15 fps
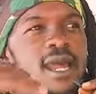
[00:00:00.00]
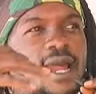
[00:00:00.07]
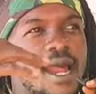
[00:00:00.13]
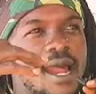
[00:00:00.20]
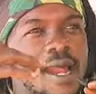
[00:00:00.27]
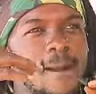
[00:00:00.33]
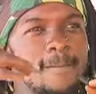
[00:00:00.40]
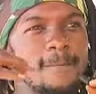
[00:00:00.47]

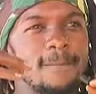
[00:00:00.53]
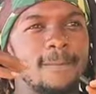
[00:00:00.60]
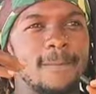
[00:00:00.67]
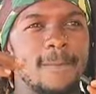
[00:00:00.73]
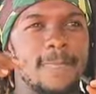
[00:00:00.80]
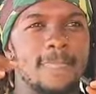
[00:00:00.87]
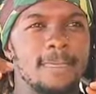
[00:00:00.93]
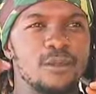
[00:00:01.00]

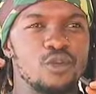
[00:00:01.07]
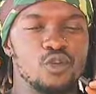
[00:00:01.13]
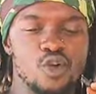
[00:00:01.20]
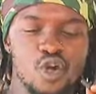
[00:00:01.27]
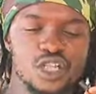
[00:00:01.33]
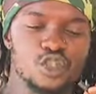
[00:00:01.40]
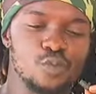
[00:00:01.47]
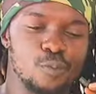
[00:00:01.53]

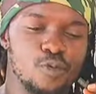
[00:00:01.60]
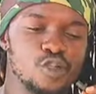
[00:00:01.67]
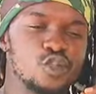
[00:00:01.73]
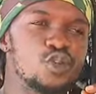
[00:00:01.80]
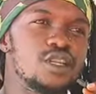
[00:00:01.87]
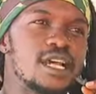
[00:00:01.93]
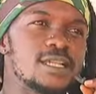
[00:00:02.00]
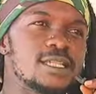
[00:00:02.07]
going to put
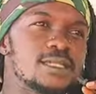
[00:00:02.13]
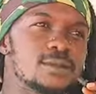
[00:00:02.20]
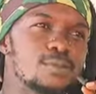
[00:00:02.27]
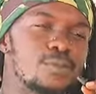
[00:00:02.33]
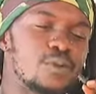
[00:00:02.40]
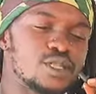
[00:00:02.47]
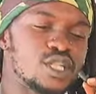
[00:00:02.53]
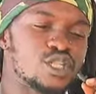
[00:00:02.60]
you in a
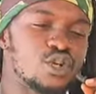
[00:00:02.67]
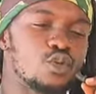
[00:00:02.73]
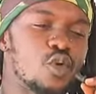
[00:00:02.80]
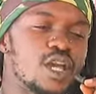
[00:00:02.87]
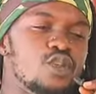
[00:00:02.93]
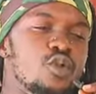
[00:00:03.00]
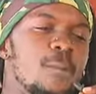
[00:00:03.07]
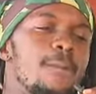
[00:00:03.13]
position
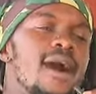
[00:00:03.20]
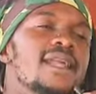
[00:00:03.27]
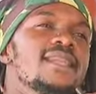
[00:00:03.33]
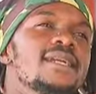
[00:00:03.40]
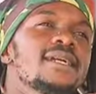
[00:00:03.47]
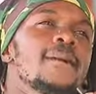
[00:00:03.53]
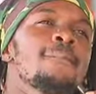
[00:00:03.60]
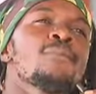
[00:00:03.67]
where you are
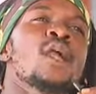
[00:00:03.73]
burning